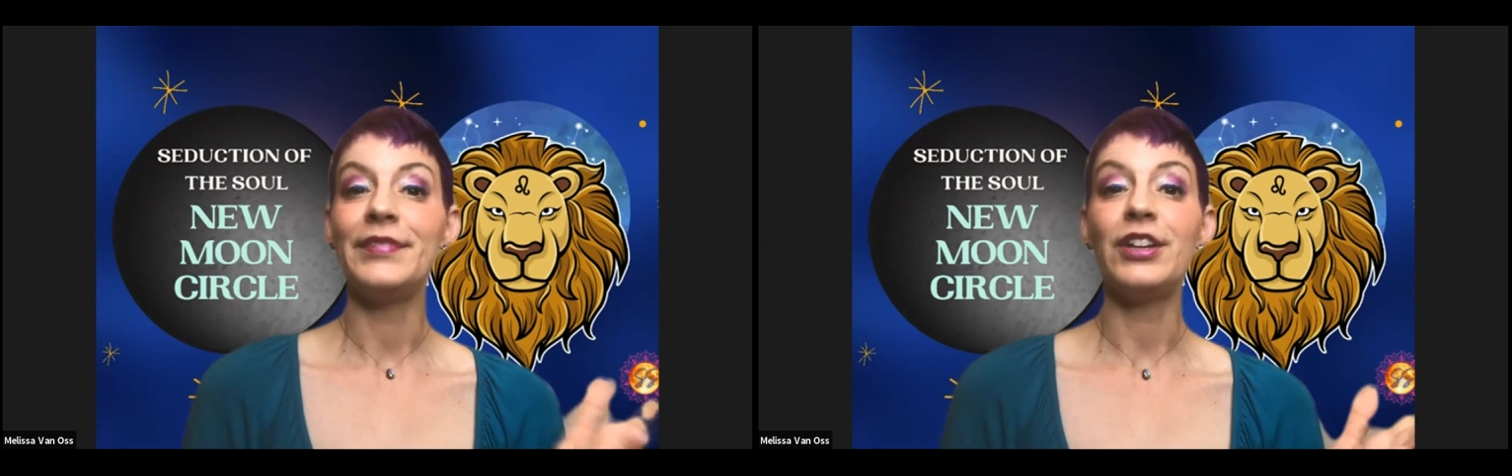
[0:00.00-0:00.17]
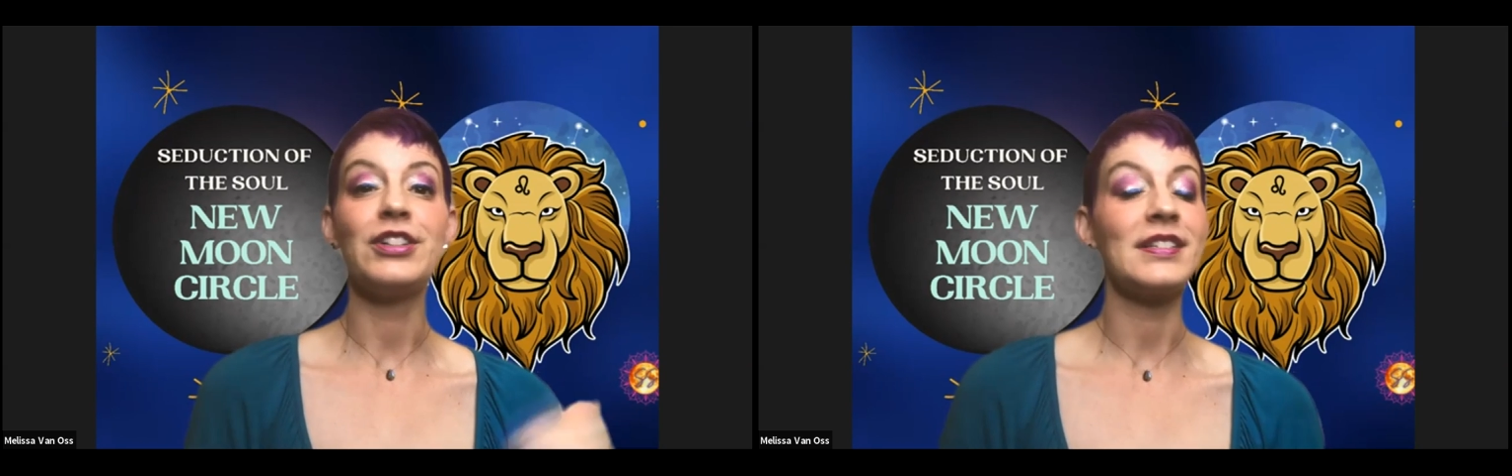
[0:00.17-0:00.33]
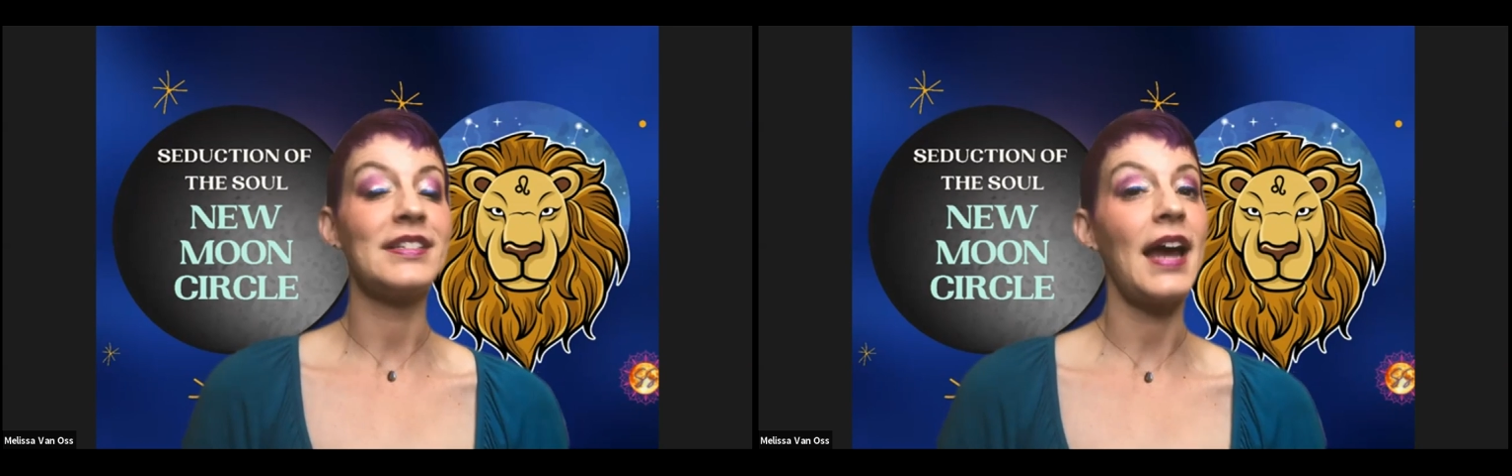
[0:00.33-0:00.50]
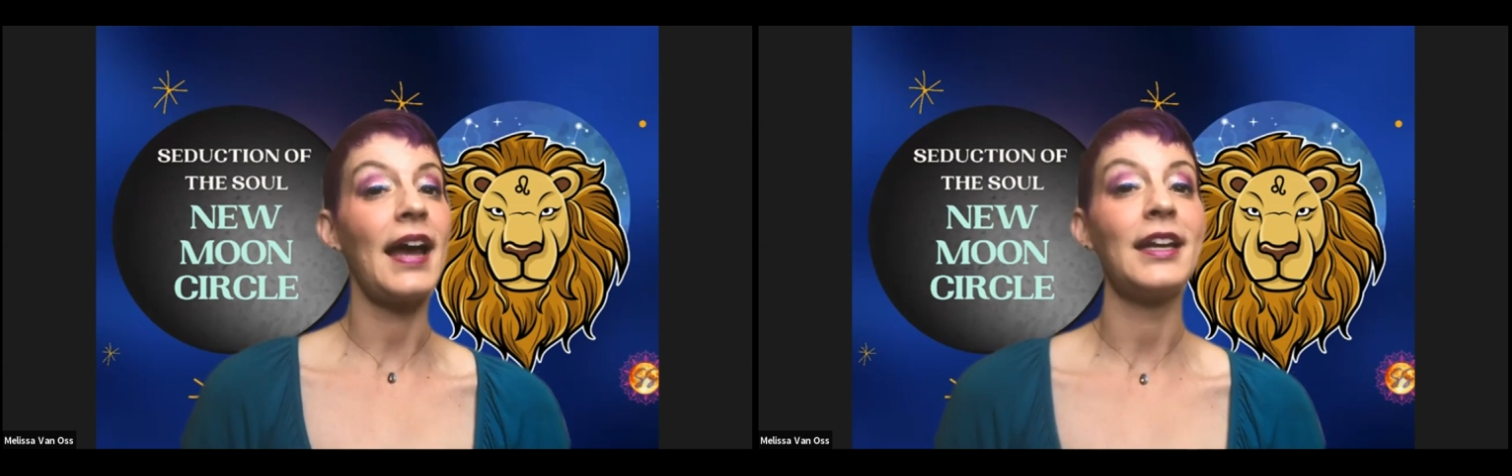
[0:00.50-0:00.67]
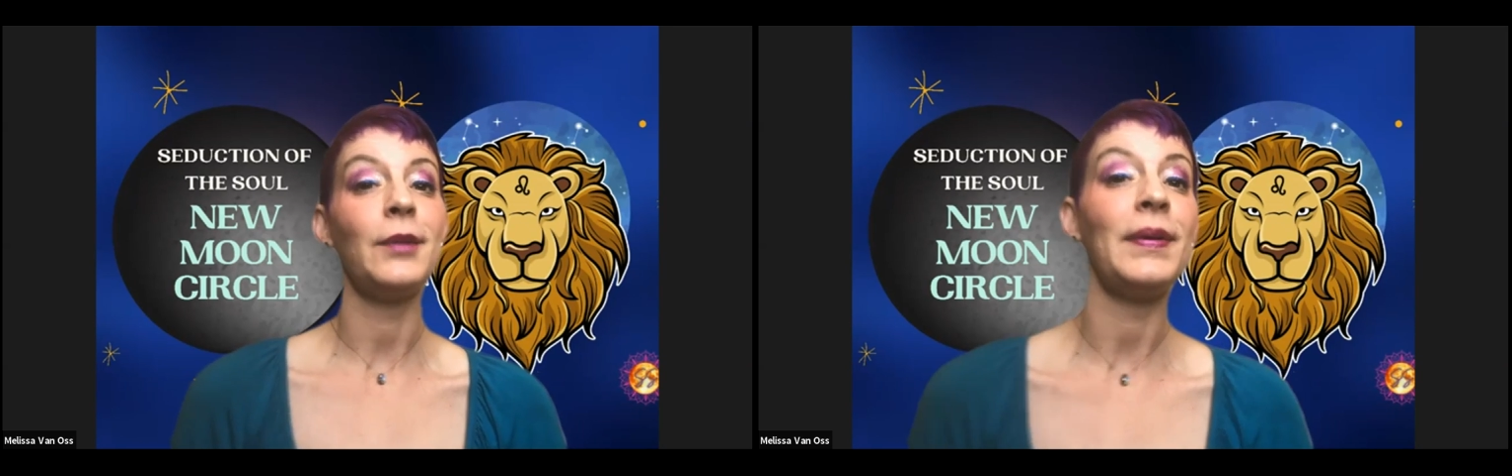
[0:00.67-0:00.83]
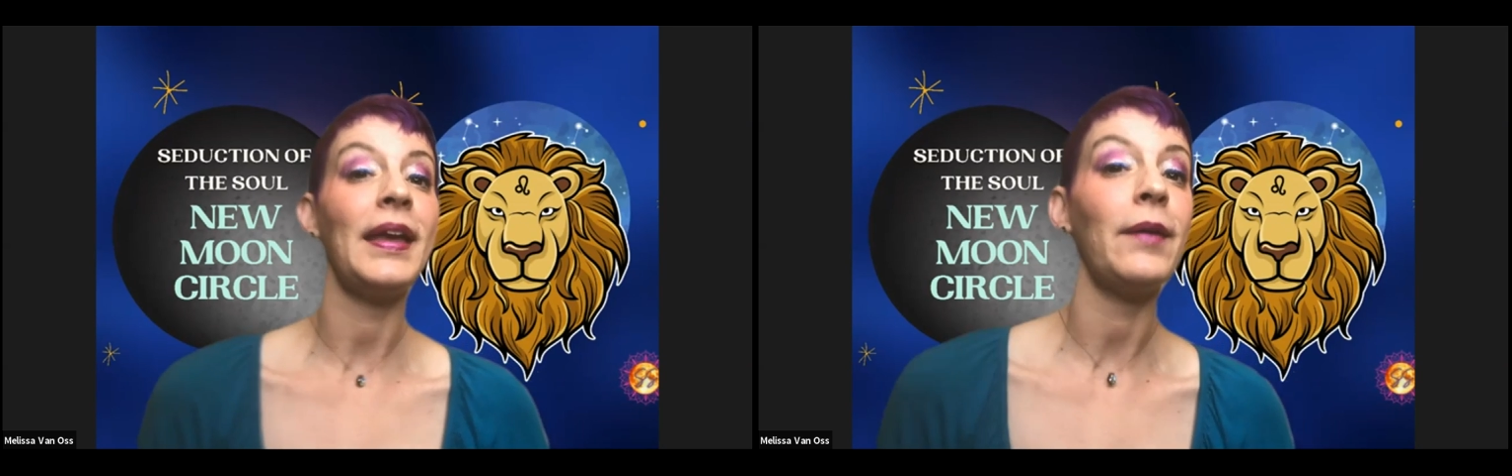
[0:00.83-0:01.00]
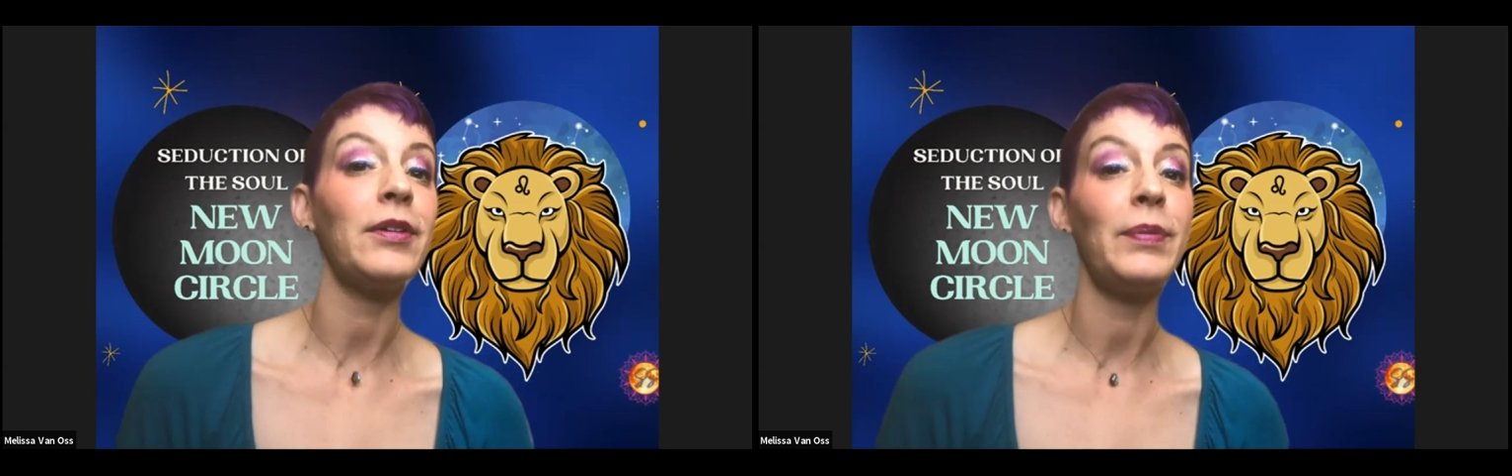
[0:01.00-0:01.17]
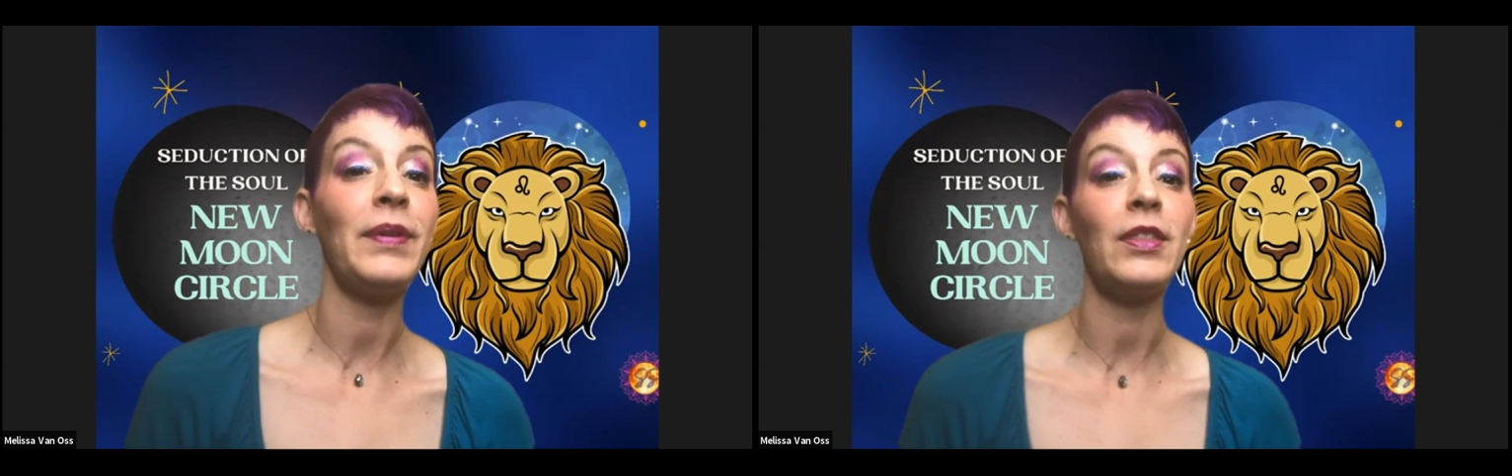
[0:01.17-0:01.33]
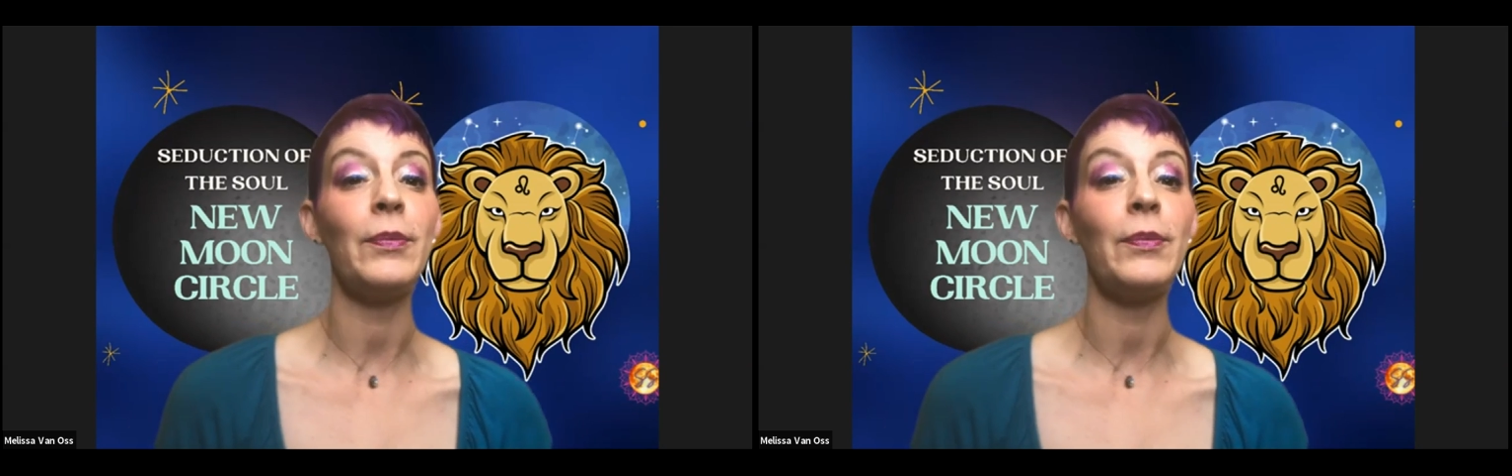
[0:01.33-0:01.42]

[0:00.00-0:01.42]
you're just not going to be able to be the